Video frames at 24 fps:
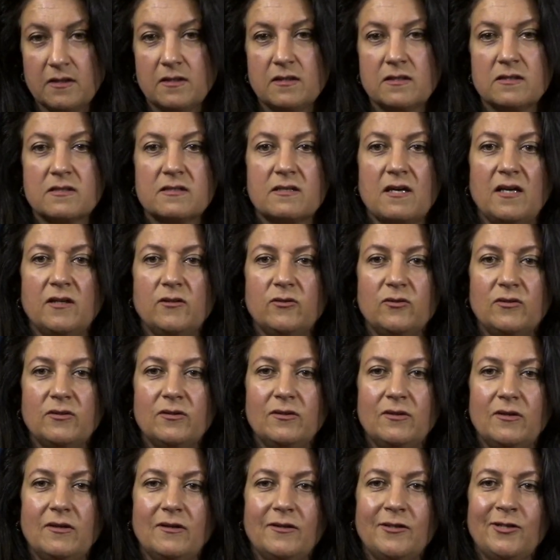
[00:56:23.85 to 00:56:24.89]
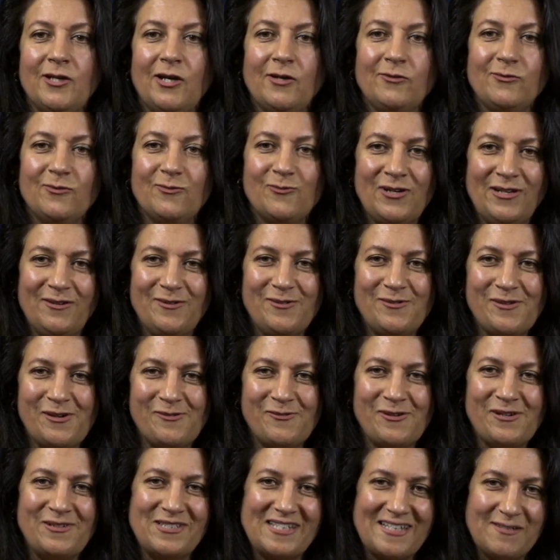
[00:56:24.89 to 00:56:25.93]
So, you know,
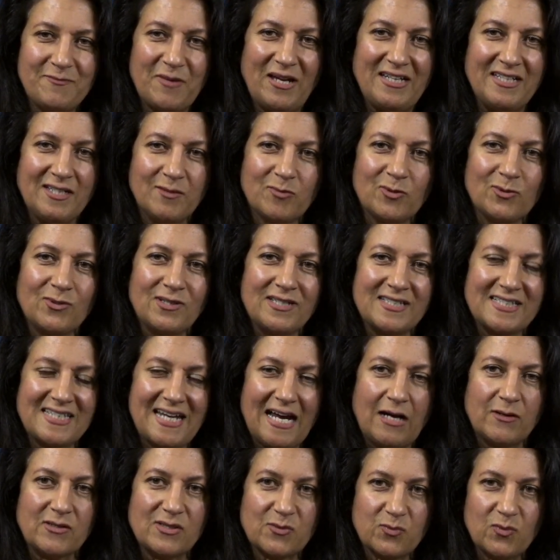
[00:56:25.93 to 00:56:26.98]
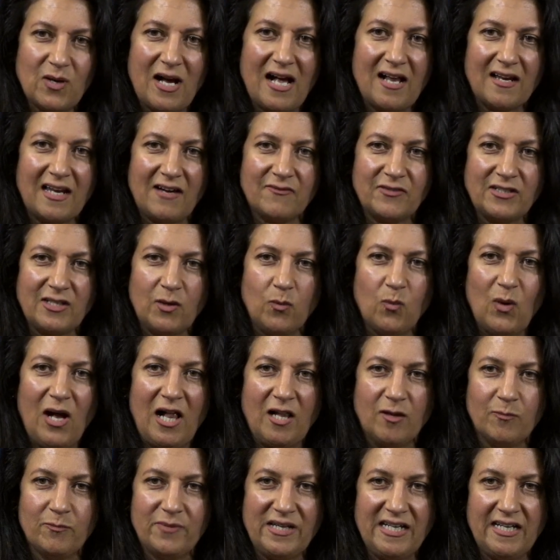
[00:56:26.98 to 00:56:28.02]
we see many employers now as well having a
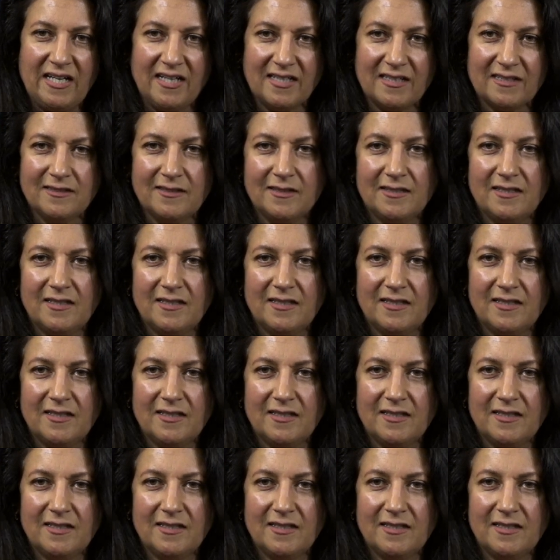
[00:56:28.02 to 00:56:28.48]
well-being,